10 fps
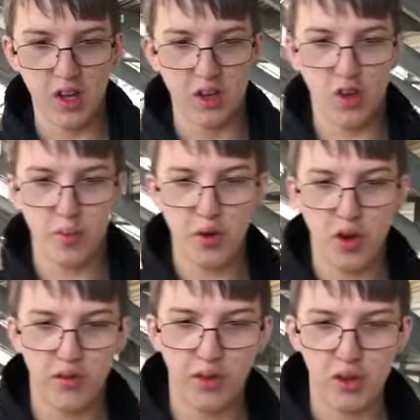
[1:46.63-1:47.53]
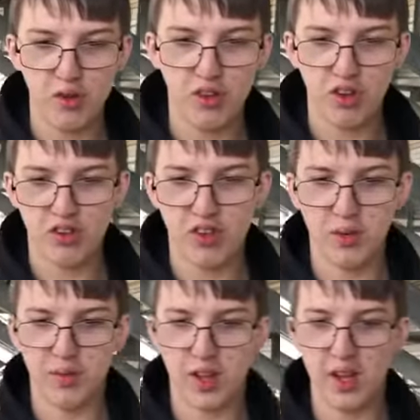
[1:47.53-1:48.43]
number of new
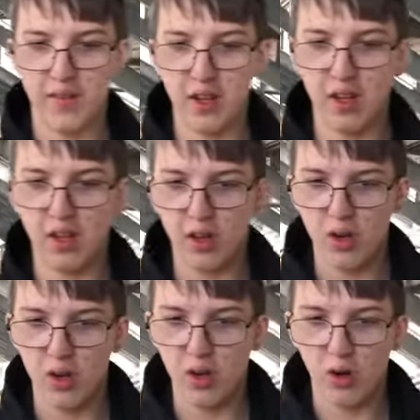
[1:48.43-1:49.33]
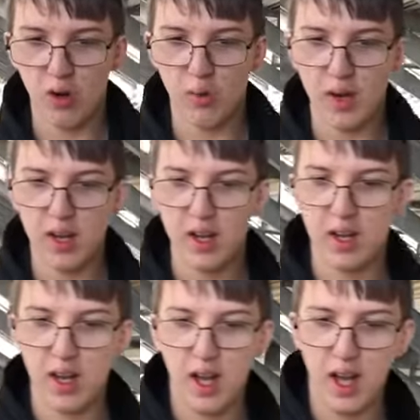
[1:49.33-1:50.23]
judgeships in the Orionic
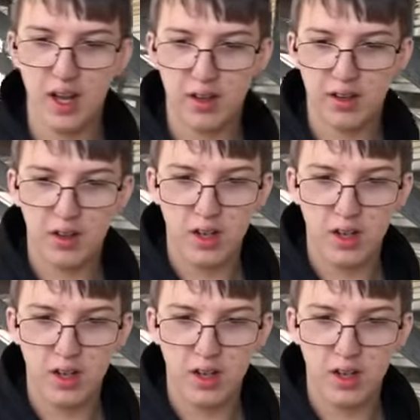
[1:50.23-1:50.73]
Act.